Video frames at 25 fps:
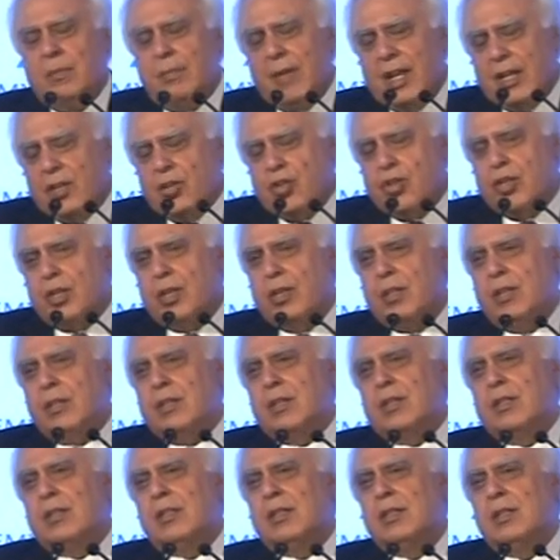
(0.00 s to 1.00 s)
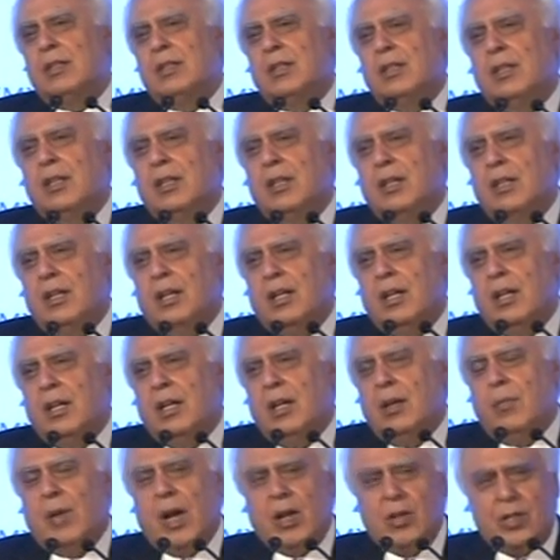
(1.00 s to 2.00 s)
mentioned
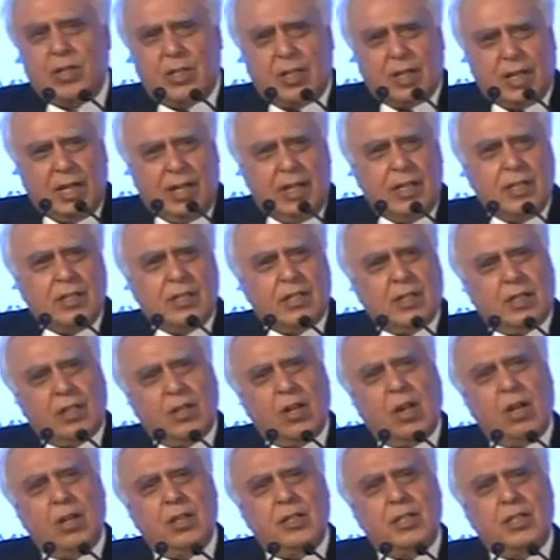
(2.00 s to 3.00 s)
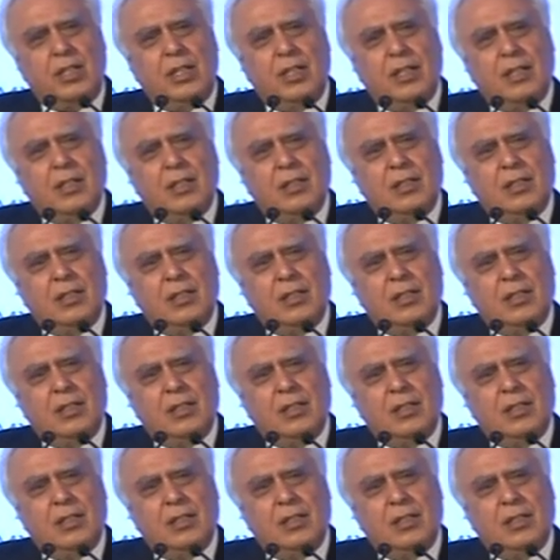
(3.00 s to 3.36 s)
about clean technology,